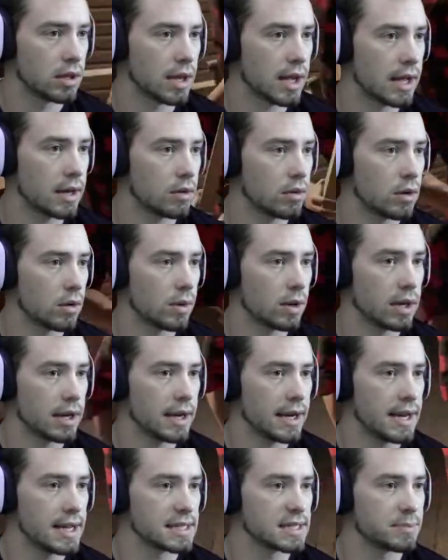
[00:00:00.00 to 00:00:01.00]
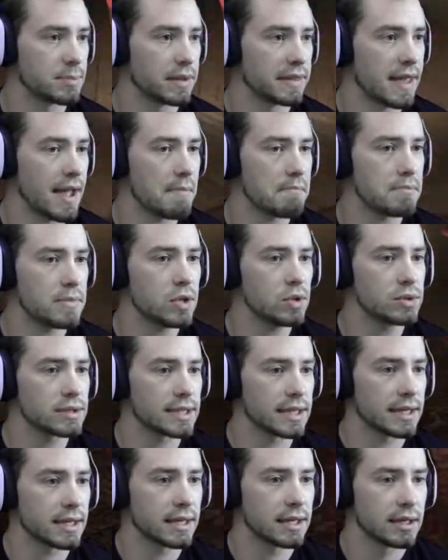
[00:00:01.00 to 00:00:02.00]
I don't know where he is, but that
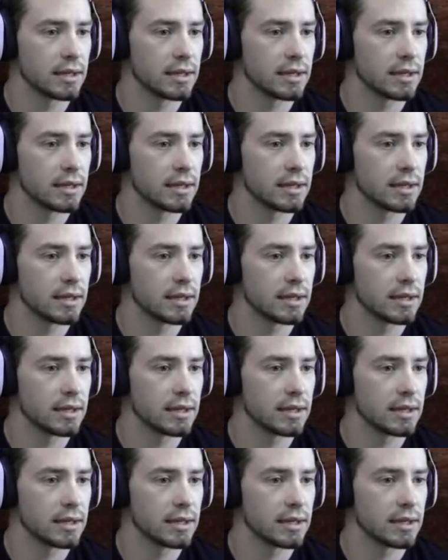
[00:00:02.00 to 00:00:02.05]
music.